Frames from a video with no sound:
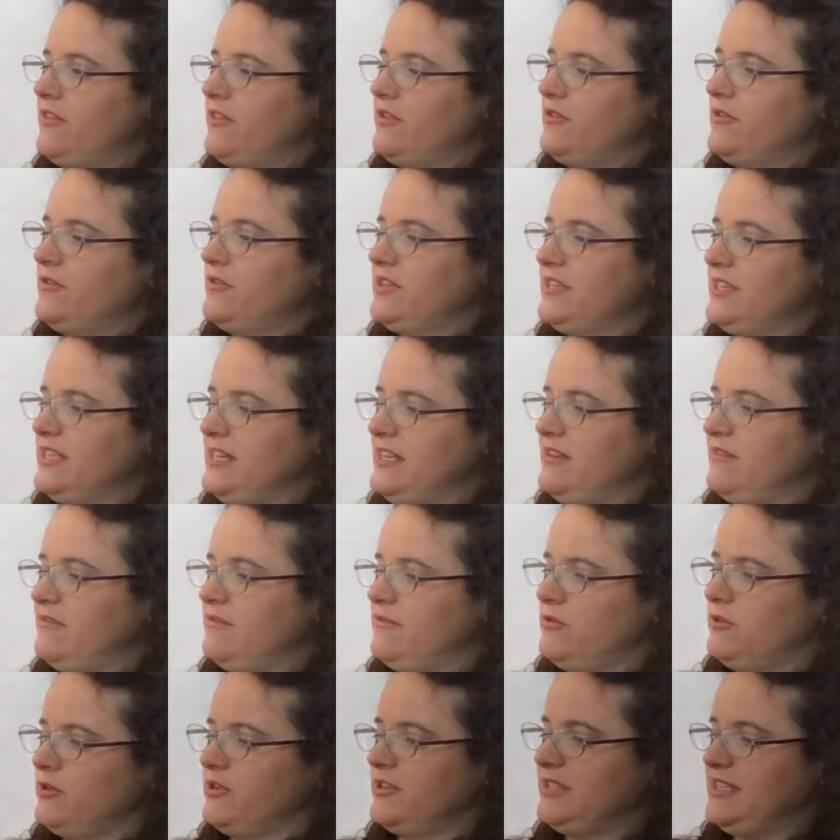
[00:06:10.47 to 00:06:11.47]
13,
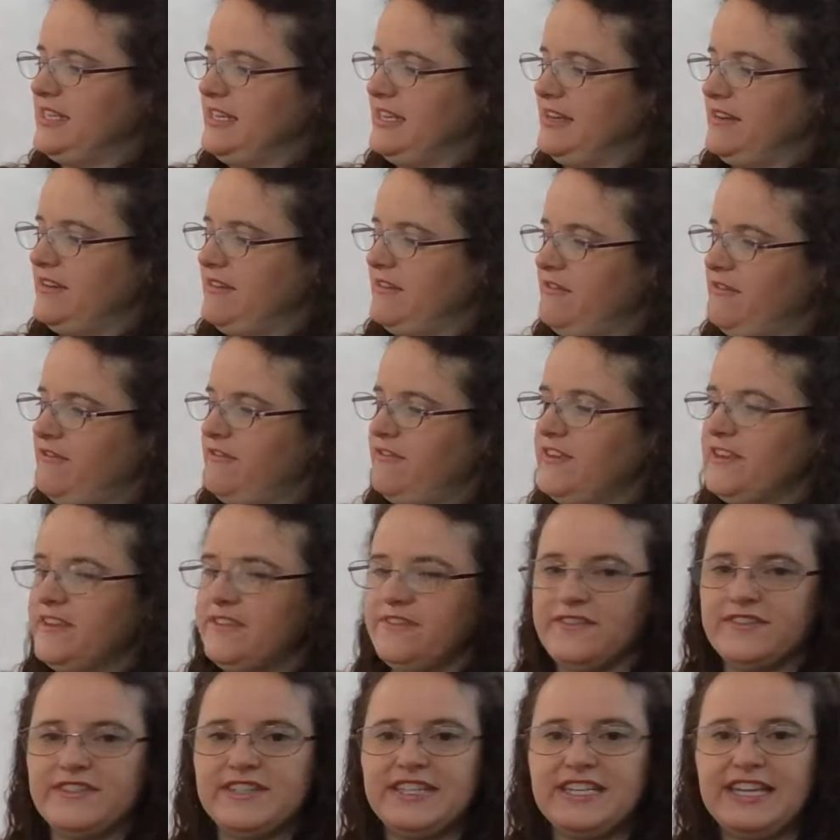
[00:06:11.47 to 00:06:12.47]
14,
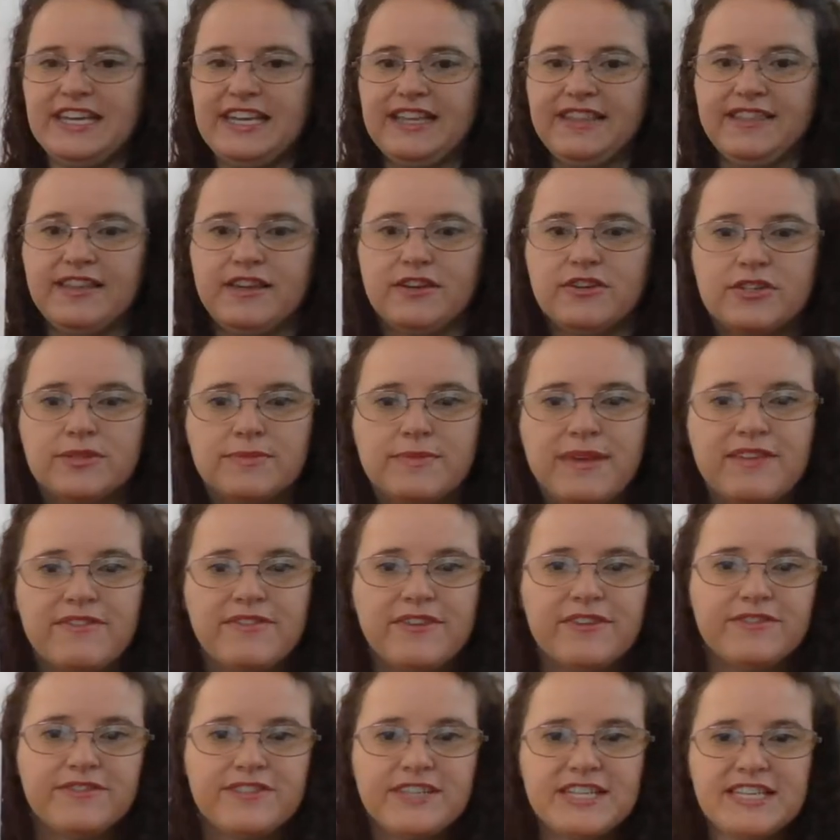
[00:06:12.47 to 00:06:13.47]
15. There's my
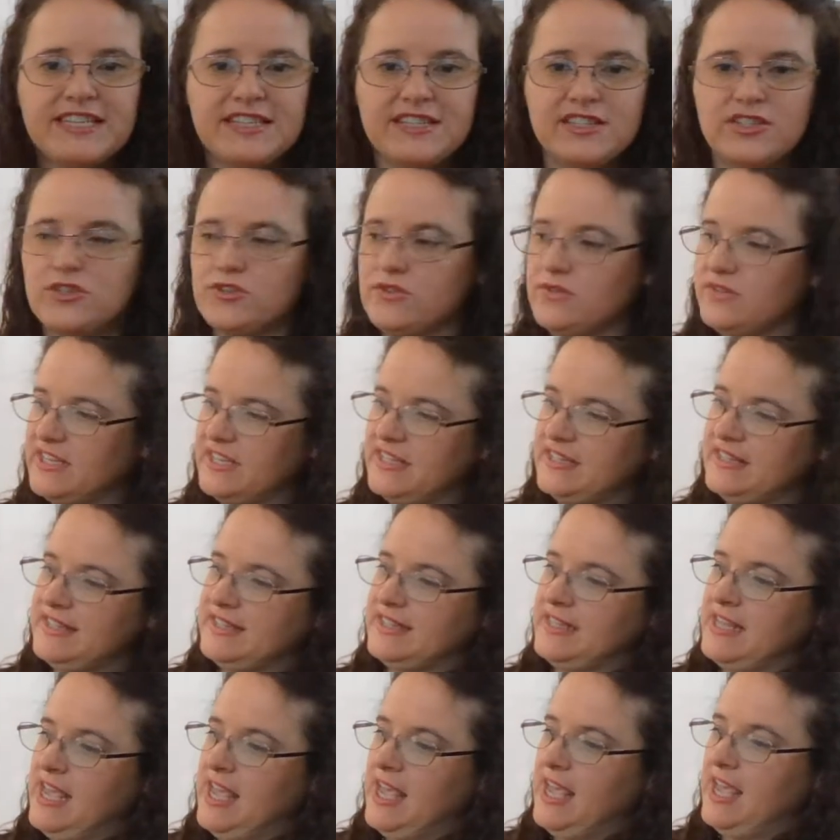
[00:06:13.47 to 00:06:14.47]
15
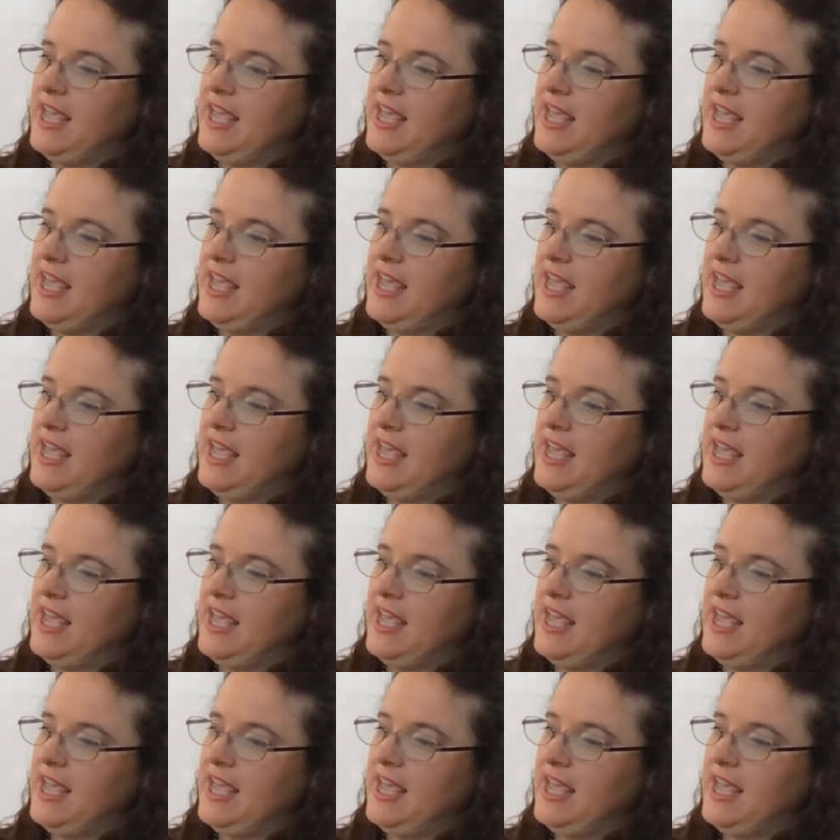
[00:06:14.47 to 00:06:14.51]
students.